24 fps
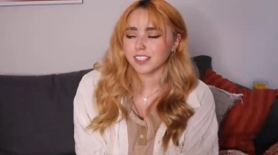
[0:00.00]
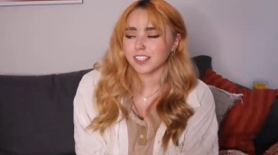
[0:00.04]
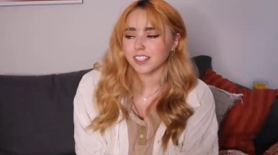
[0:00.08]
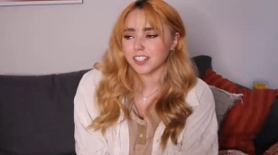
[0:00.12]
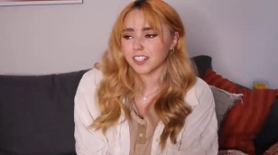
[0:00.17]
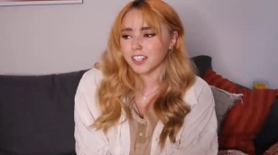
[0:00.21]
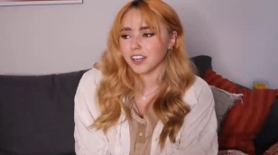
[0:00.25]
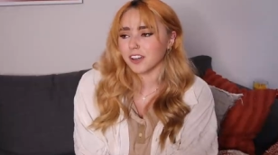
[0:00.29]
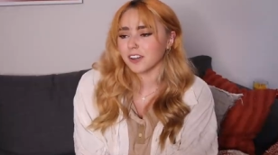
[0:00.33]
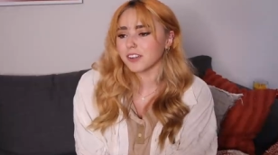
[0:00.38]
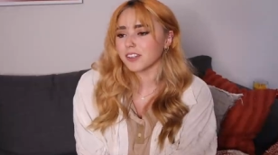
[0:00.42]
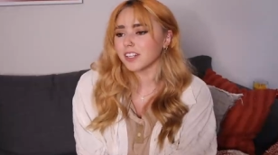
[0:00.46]
you
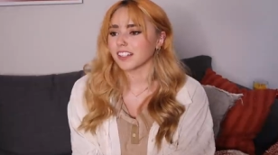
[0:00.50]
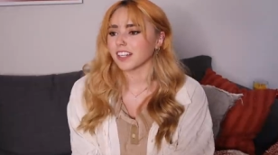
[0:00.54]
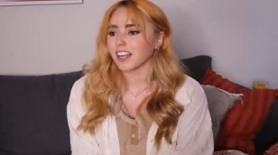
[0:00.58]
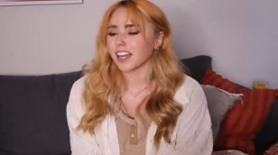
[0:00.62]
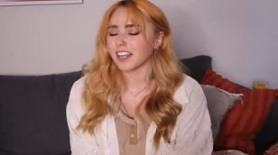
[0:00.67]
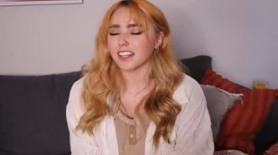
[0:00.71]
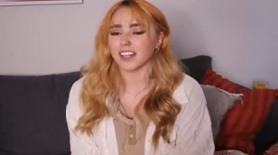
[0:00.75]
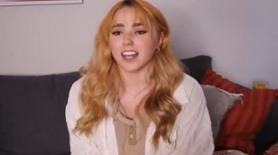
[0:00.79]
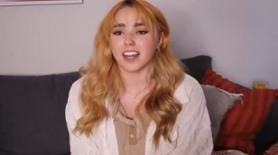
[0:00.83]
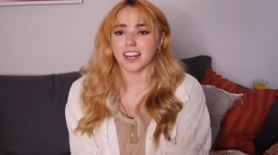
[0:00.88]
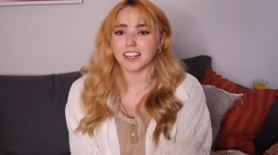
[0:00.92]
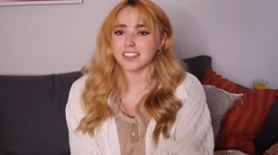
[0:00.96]
know
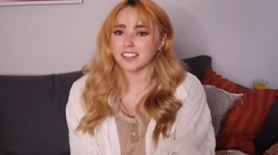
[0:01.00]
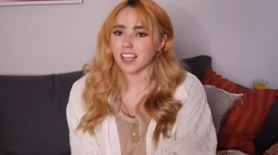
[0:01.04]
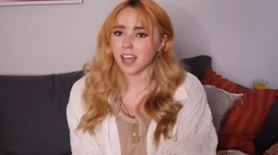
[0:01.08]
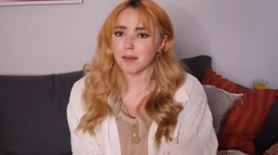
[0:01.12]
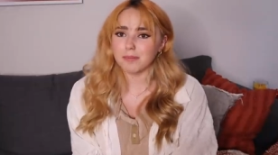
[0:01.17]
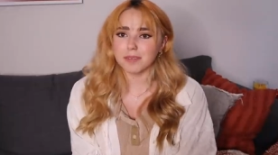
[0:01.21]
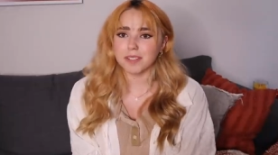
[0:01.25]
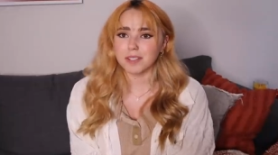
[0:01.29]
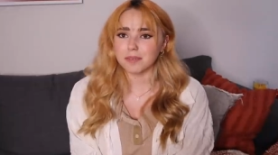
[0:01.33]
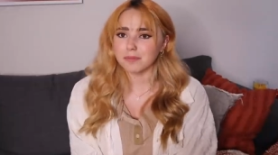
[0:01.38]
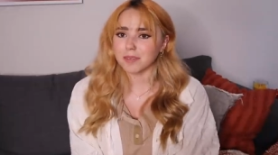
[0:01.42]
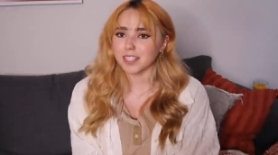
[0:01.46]
and that has
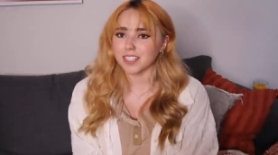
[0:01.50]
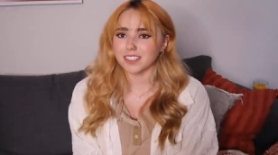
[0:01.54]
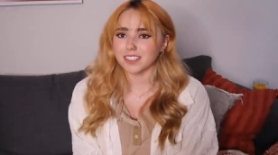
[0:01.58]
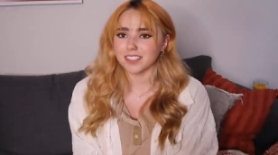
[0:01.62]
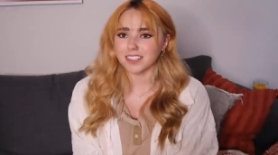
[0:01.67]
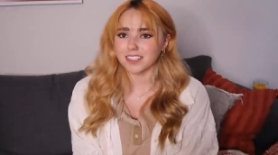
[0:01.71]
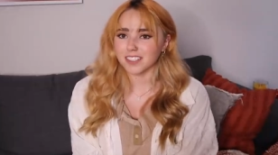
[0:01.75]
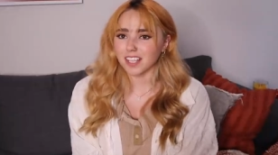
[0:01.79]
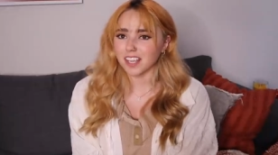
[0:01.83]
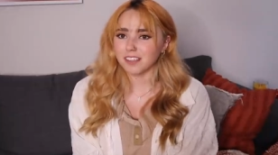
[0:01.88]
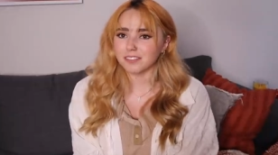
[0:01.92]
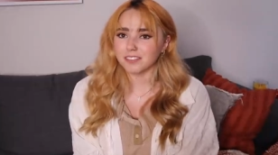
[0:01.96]
happened to me
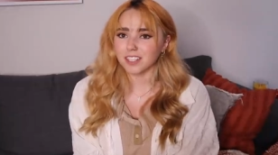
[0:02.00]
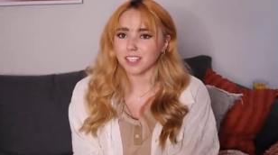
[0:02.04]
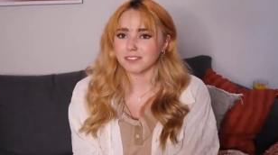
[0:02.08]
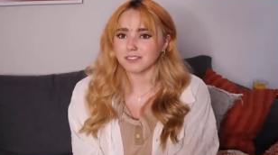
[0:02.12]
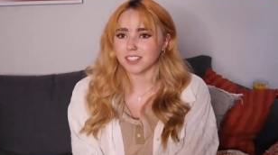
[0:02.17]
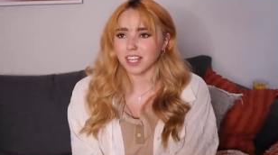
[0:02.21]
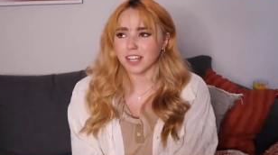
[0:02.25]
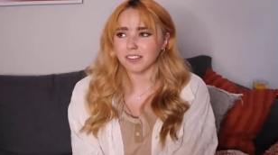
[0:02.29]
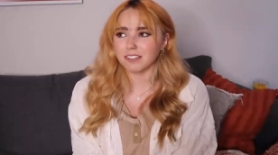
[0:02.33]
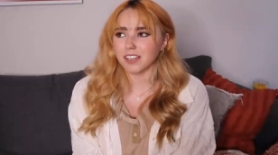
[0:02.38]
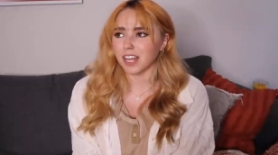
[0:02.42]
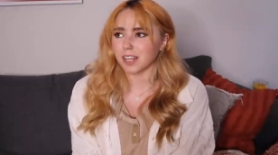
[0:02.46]
since i've left
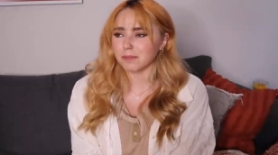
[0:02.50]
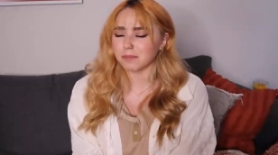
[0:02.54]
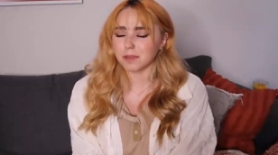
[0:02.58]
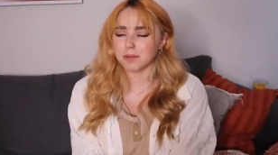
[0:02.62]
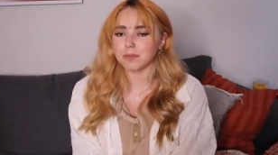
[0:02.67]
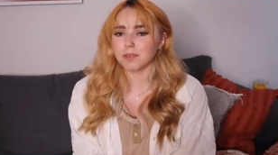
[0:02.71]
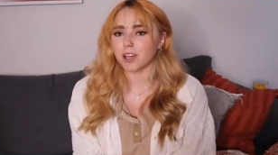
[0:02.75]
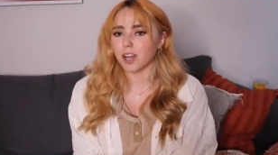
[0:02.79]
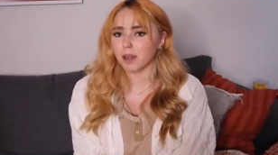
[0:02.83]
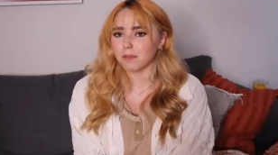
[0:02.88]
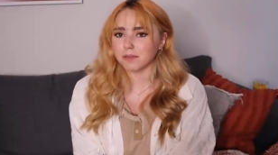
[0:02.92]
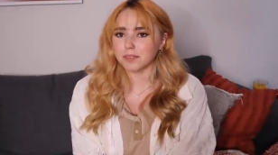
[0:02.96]
i've had
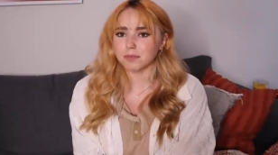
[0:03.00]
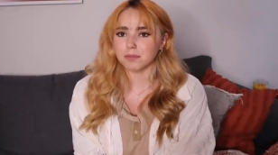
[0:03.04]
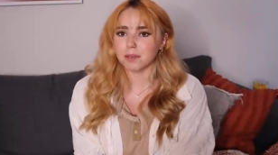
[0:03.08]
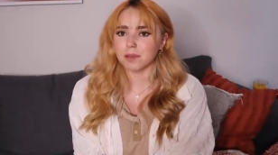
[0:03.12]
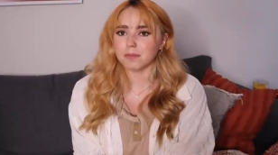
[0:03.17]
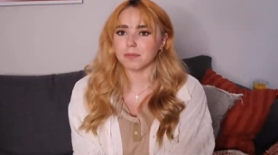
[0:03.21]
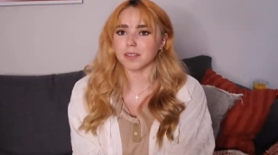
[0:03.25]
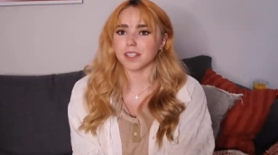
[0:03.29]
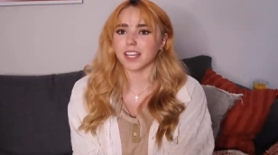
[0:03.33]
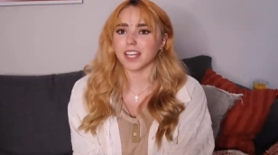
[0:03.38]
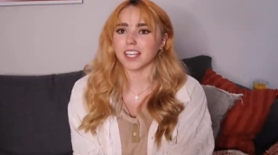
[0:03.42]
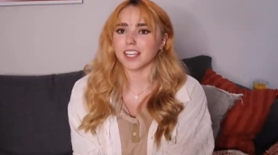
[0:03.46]
people come to me and
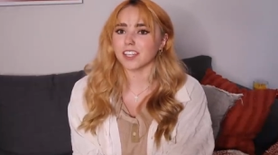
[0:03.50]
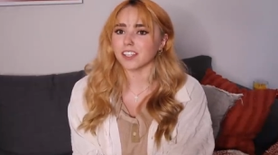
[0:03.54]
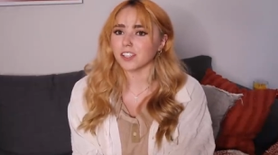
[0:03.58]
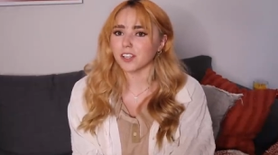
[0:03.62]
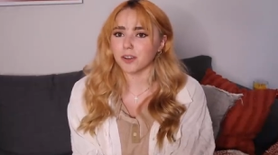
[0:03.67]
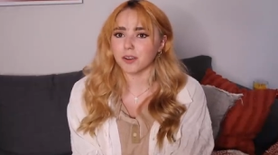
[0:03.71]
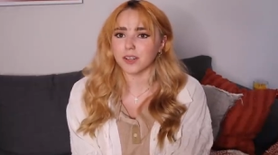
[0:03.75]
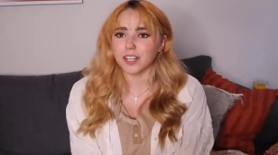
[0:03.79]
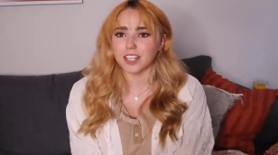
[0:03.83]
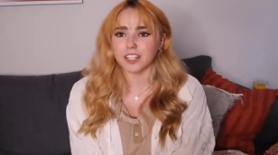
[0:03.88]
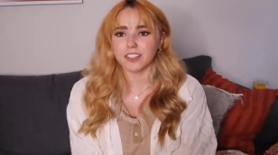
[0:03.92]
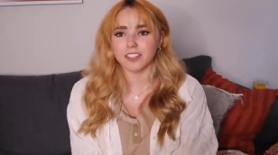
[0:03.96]
be like you
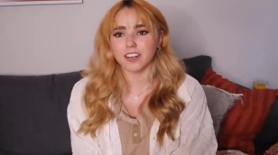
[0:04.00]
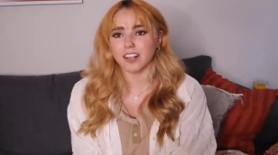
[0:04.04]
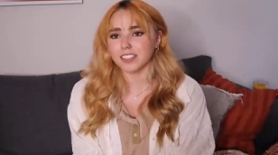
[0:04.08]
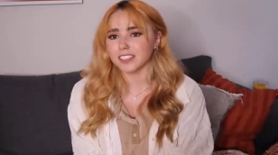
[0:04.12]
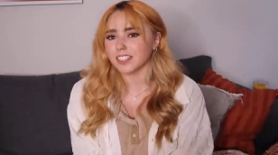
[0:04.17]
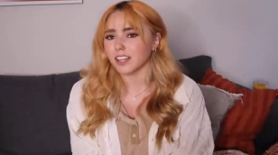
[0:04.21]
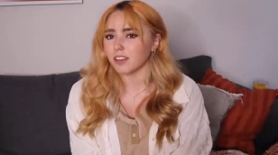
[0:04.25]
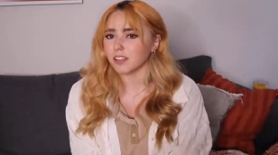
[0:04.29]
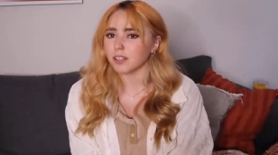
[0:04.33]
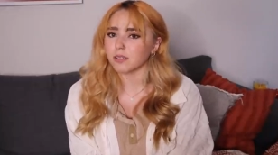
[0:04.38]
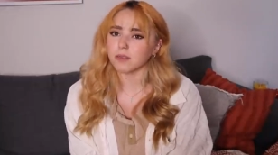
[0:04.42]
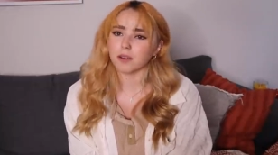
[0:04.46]
know can you not
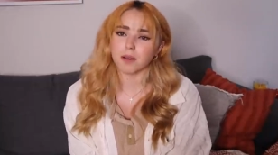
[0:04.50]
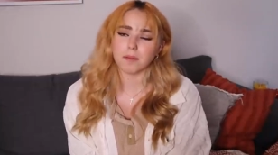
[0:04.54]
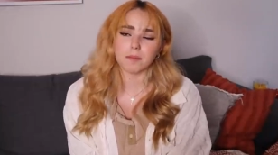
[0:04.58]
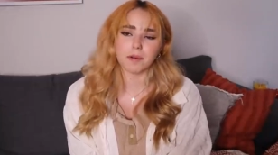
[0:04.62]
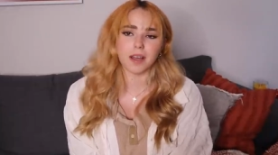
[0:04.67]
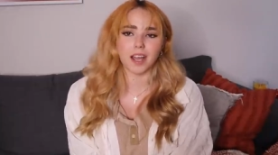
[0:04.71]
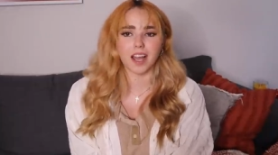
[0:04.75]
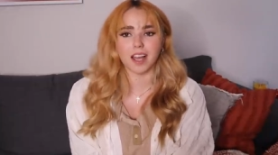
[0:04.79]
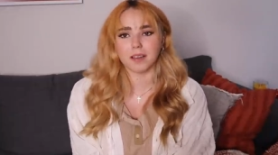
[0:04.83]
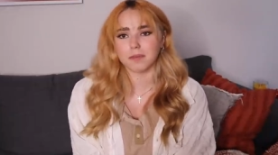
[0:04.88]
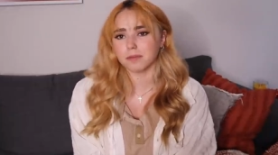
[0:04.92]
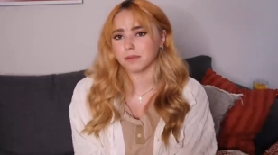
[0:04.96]
tell anyone but
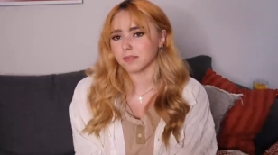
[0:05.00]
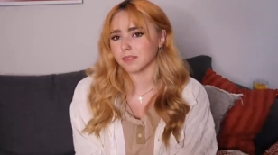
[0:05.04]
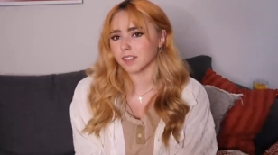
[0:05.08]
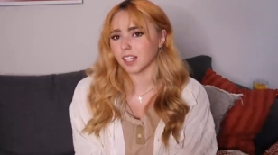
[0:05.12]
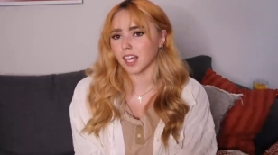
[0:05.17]
i'm